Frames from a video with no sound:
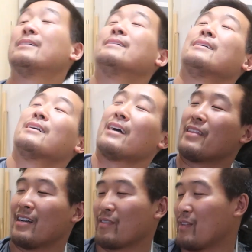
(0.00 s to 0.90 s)
And
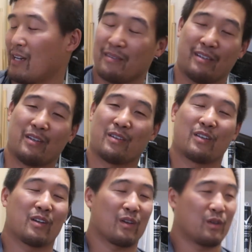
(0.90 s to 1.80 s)
then after that, you
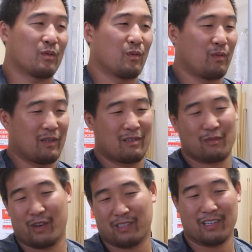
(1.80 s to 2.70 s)
gotta go to
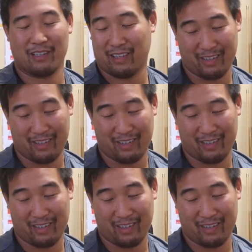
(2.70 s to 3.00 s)
the right target.